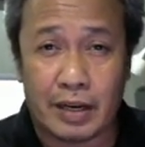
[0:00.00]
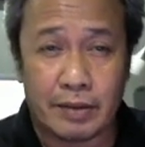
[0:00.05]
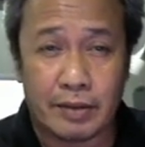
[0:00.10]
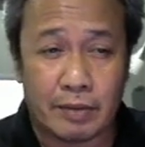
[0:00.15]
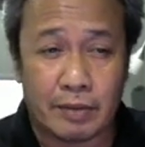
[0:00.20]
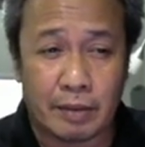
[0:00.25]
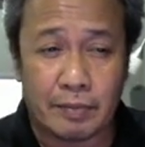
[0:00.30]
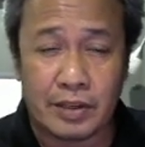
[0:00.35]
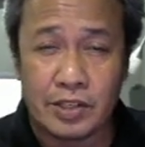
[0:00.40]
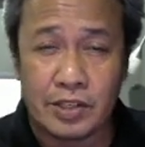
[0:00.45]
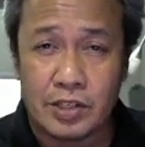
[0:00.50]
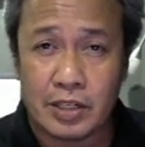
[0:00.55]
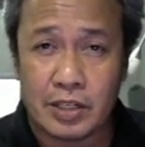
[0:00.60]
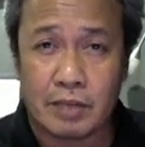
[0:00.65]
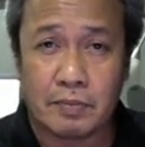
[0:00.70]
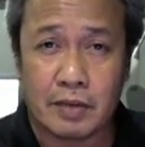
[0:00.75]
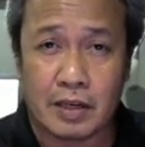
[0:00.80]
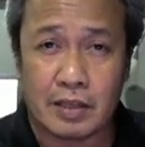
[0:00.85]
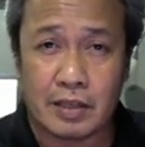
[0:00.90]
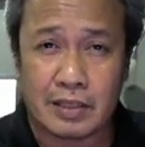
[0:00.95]
I mentioned
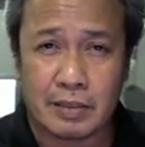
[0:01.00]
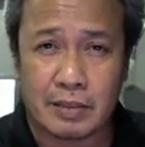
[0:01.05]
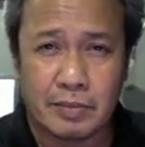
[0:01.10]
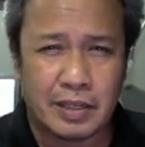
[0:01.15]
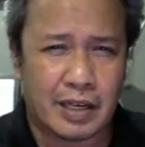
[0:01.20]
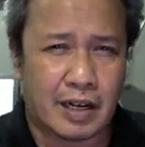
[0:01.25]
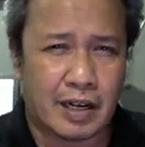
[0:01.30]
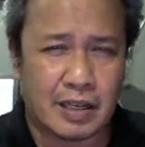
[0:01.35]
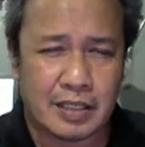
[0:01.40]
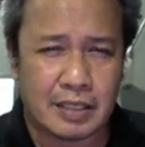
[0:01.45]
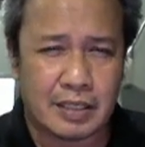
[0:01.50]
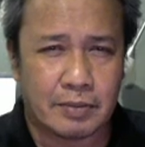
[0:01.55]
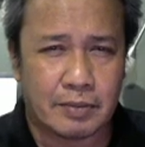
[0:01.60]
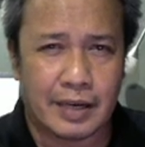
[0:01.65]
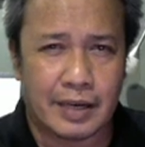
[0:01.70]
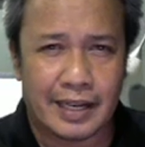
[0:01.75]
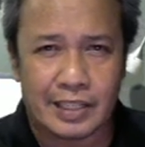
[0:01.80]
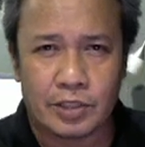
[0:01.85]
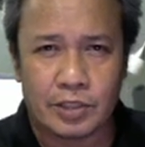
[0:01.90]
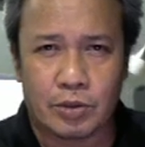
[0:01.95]
about, somebody asked
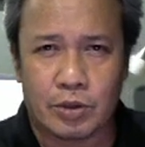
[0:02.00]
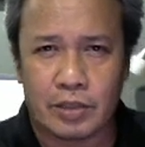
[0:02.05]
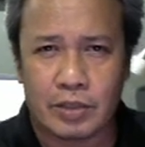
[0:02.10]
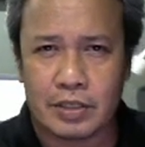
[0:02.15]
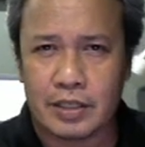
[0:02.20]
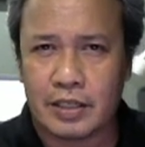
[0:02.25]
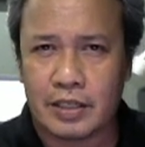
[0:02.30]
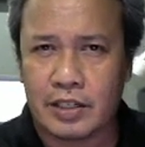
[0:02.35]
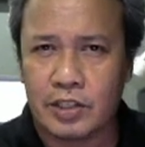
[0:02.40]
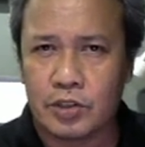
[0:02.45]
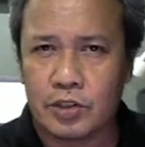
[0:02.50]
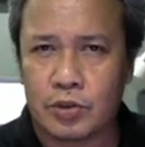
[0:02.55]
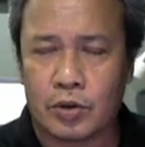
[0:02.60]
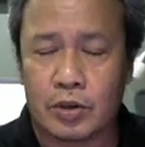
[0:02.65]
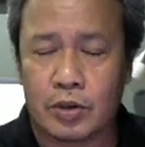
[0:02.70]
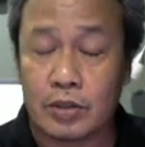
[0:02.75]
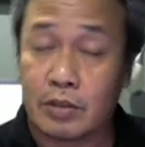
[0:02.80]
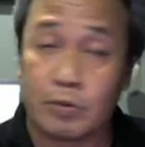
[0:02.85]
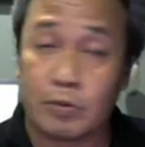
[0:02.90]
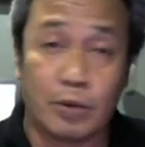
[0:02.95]
about exons and
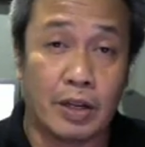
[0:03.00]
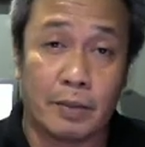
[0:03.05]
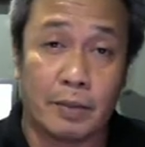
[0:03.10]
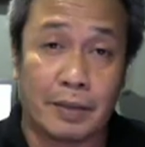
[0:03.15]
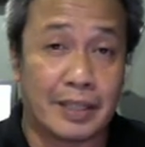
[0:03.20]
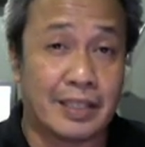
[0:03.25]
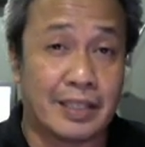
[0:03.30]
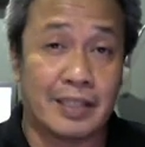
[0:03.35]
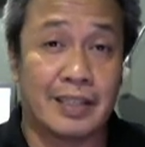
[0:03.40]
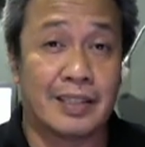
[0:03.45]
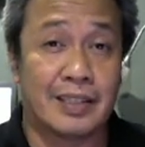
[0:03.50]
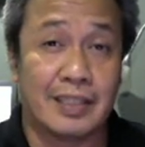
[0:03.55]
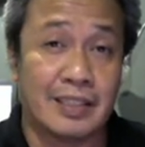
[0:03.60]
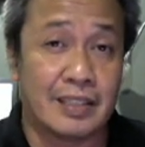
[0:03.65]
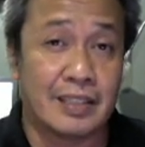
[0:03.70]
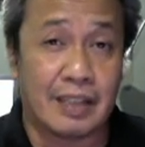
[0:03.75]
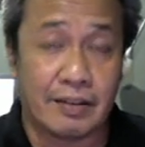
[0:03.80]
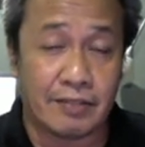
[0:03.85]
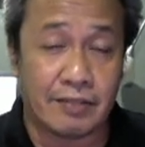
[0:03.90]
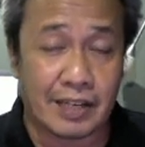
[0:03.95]
introns. Well, bacteria
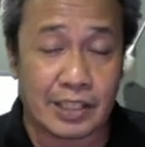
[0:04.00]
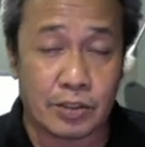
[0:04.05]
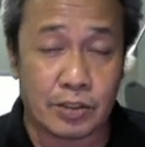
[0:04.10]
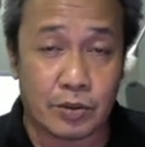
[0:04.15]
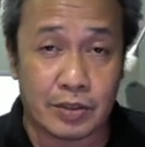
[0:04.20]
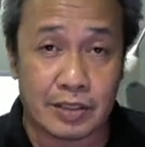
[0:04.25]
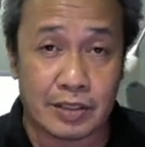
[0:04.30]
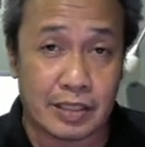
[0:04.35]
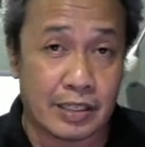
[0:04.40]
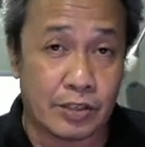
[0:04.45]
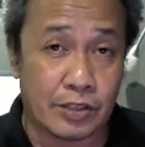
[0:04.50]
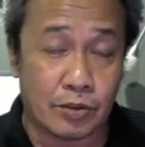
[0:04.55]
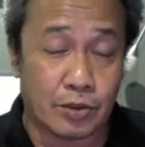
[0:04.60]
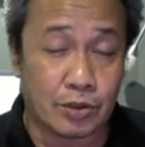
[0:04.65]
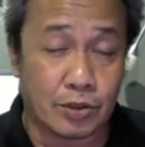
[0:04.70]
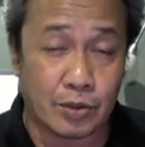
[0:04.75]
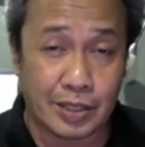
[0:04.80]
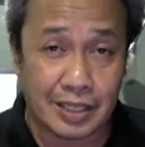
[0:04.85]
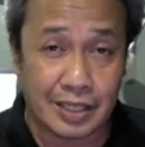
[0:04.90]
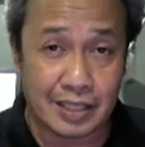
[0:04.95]
doesn't have exons and
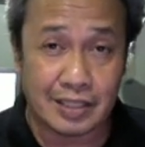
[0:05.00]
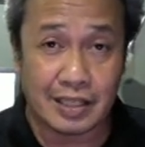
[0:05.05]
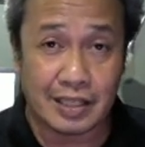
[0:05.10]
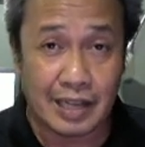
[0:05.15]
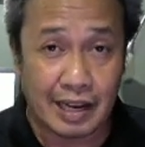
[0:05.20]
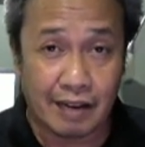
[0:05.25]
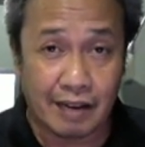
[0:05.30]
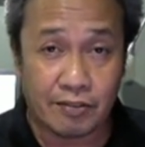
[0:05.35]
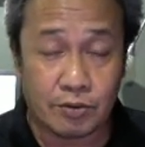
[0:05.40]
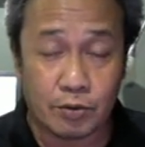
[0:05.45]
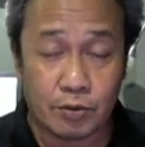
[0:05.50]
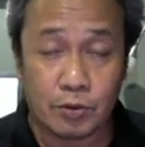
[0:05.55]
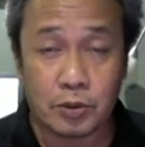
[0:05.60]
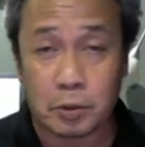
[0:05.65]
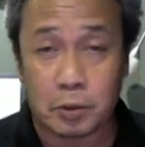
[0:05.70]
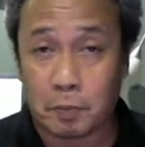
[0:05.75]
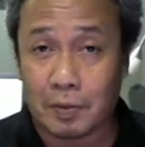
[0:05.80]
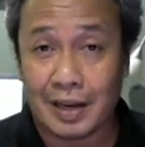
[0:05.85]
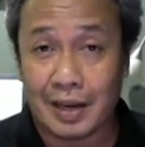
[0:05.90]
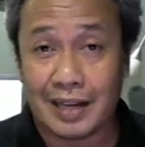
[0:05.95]
introns, so it doesn't have to do
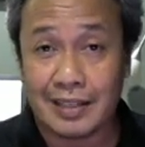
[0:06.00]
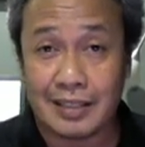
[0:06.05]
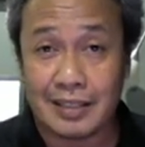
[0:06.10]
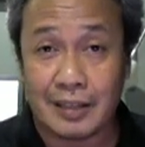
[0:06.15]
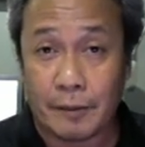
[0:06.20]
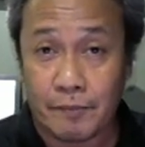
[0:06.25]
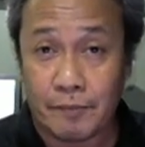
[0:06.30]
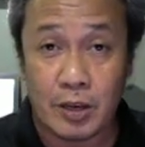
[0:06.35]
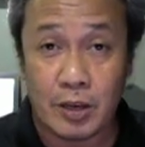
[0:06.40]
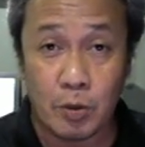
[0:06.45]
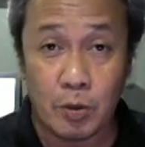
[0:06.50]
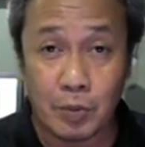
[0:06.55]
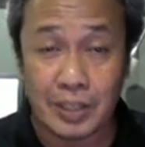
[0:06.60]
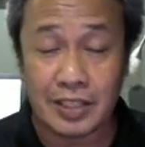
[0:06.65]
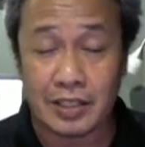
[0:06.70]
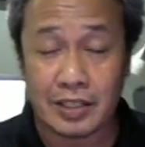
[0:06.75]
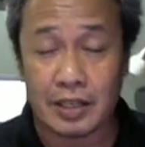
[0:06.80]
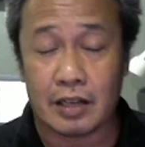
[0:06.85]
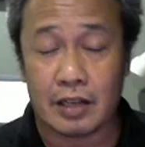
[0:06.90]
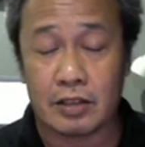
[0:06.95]
splicing. Human
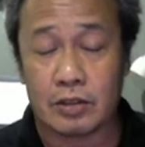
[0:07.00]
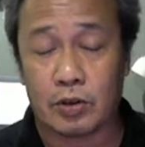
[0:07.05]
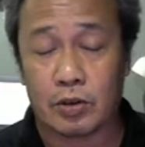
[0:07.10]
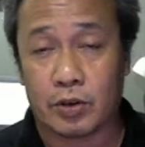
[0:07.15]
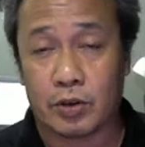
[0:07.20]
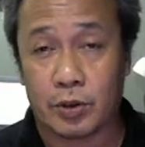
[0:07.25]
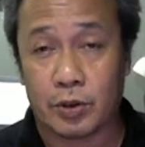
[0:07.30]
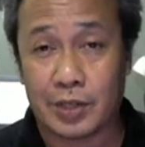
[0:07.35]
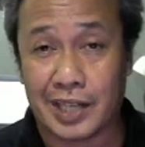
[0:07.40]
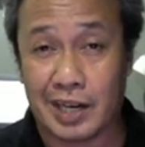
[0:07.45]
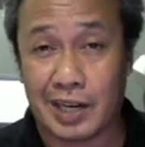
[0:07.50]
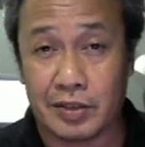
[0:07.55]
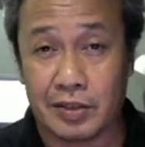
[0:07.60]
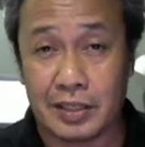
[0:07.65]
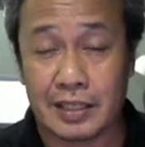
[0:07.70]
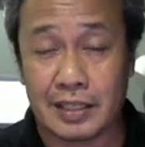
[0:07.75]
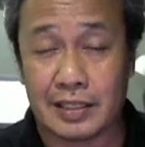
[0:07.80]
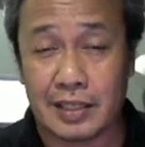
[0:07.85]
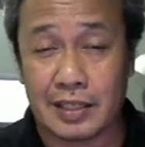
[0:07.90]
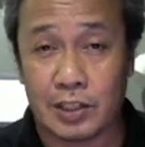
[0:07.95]
cells or
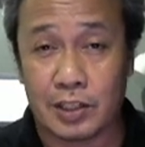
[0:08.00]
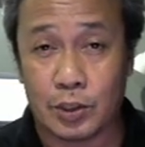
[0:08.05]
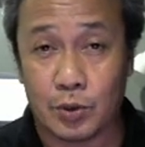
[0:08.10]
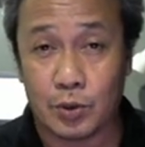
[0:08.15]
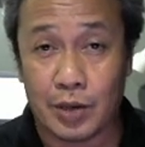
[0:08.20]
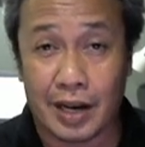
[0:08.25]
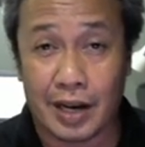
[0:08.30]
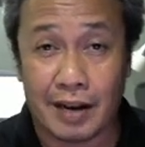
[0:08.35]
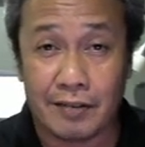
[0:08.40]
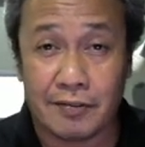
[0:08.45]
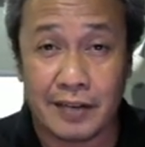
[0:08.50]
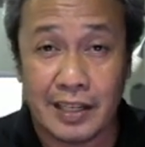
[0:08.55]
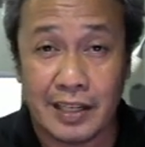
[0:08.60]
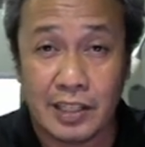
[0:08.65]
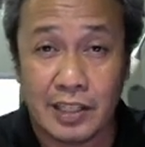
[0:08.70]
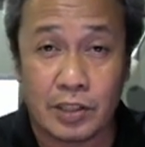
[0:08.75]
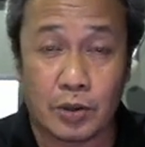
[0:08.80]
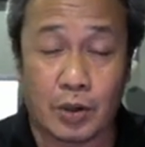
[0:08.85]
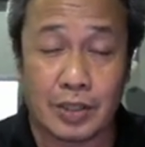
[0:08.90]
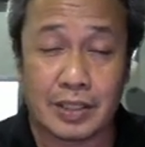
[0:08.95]
eukaryotic cells, you have
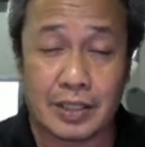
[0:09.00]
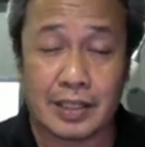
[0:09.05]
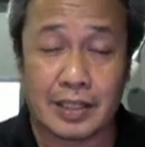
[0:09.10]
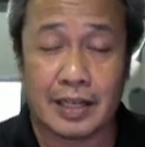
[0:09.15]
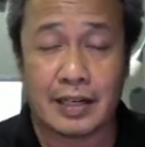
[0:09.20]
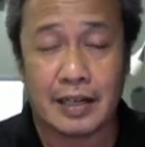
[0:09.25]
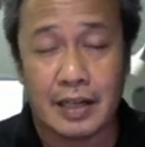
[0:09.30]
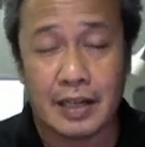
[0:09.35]
introns and